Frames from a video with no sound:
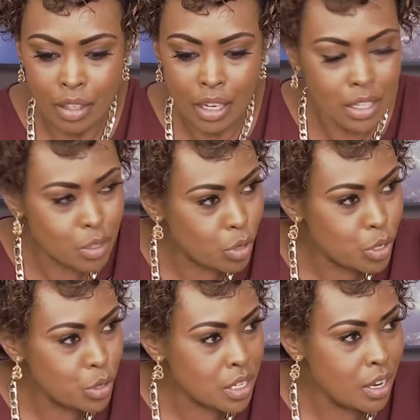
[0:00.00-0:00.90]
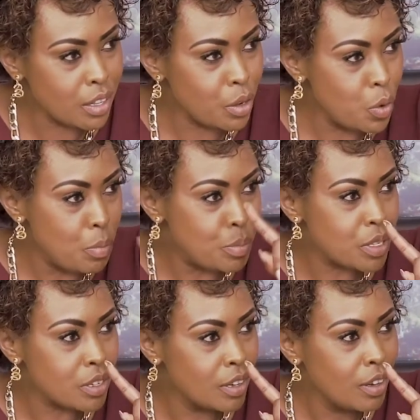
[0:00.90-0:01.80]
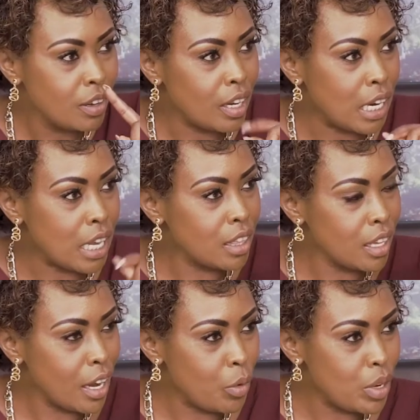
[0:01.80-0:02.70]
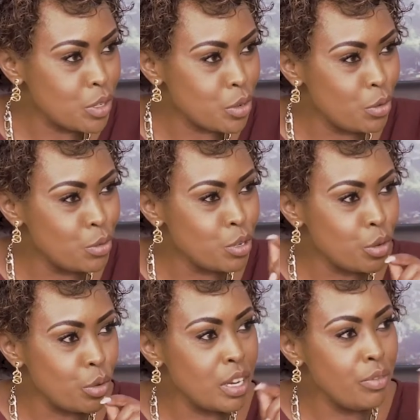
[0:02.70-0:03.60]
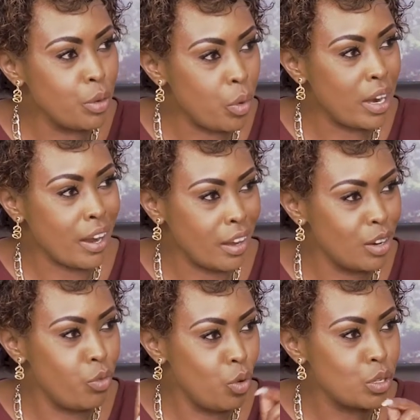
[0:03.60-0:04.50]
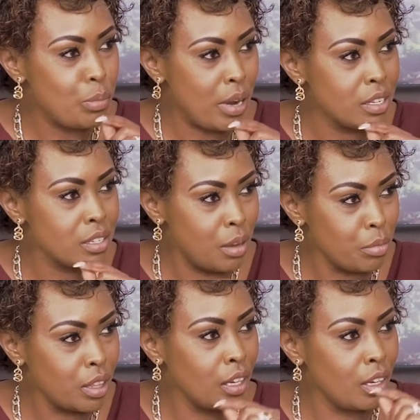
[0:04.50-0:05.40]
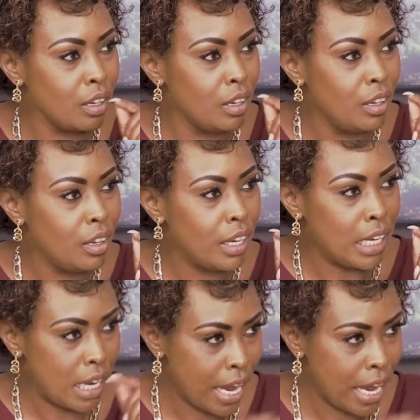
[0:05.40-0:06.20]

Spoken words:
it's what you said, the hoops. And I think I once told you, even when I can afford to buy something in